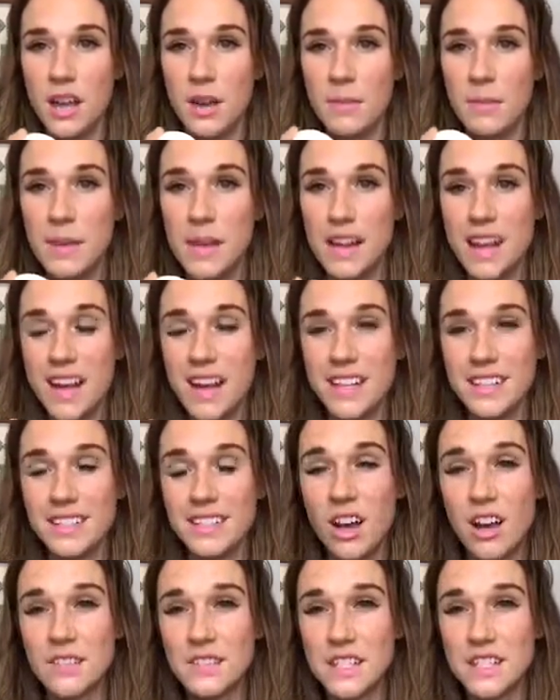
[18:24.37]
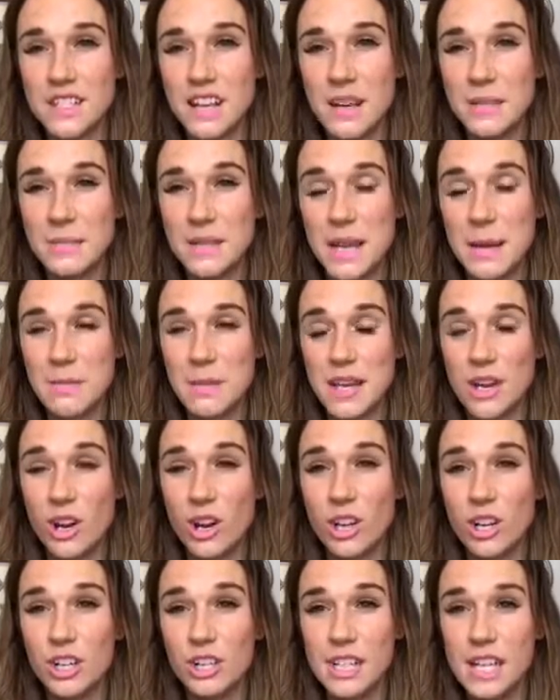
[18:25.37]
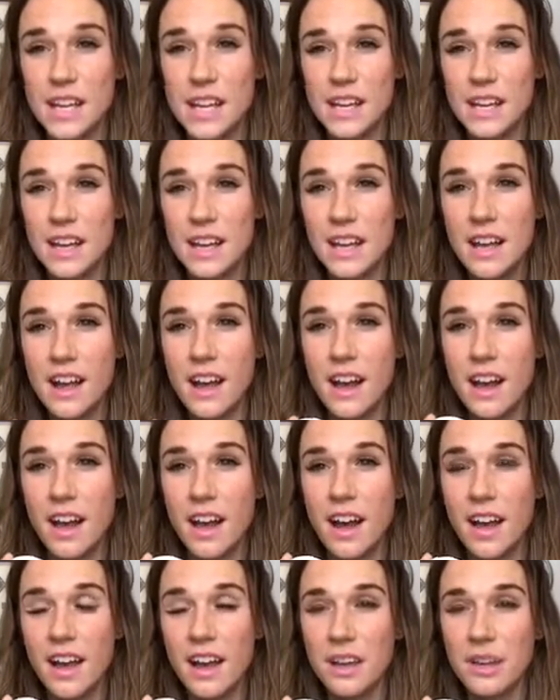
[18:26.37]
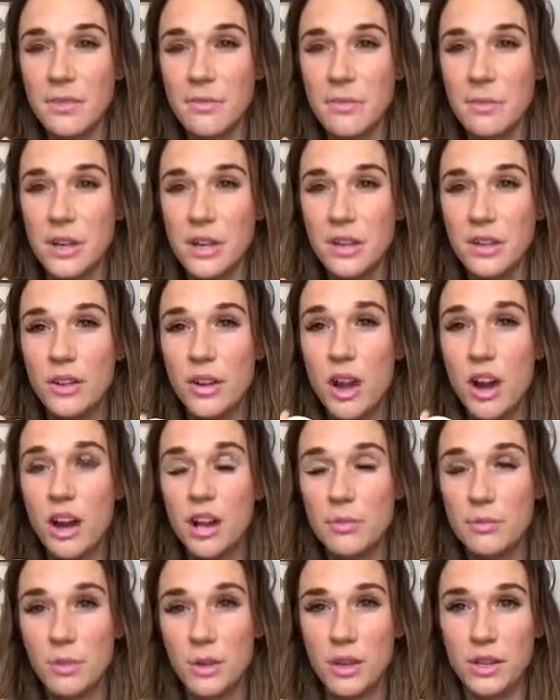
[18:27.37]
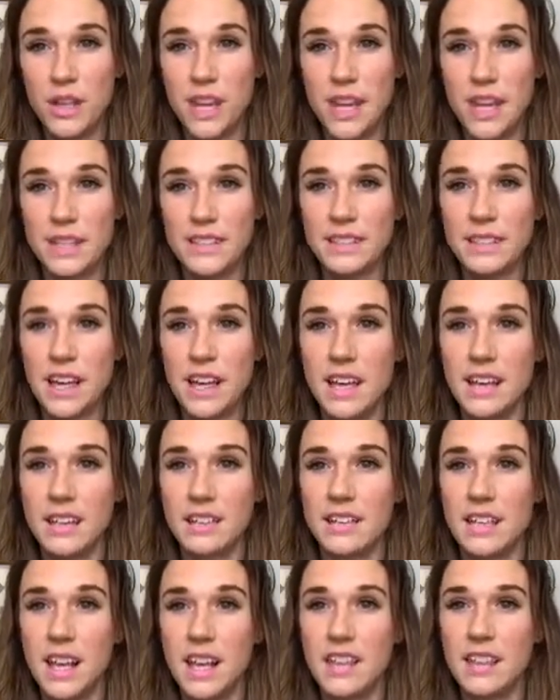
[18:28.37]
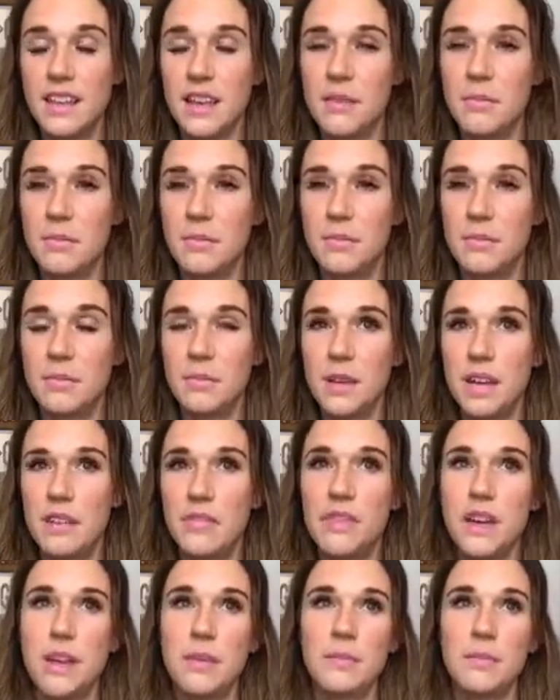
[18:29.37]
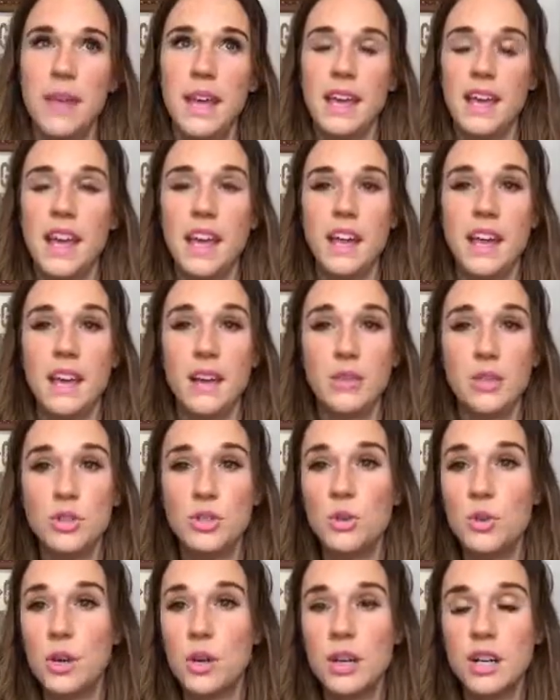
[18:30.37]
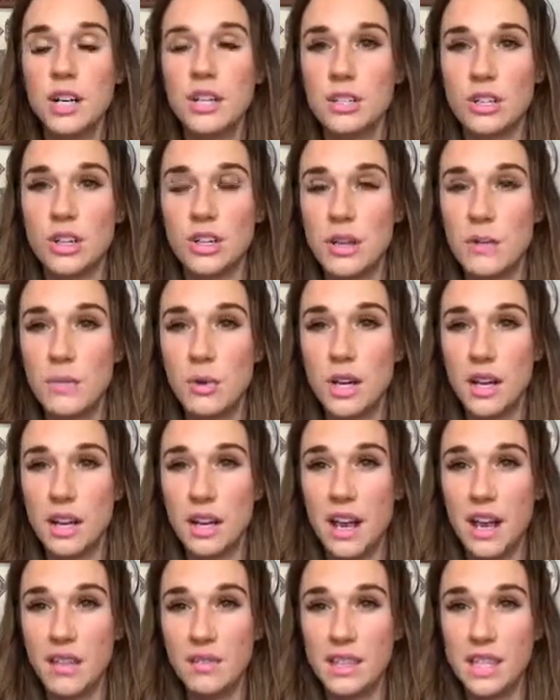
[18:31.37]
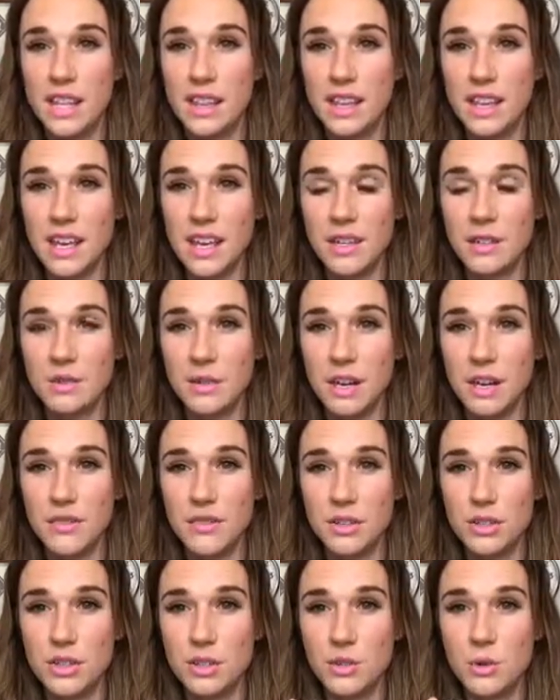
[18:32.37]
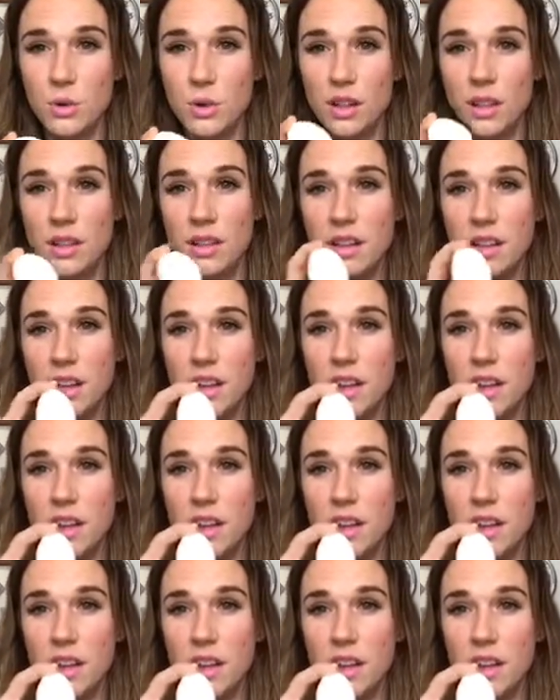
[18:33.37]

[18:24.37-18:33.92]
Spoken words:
Because oftentimes I'm in a hurry, I will hard boil eggs and take them if I'm like heading out the door, or it's early morning and I have to get the kids ready for school.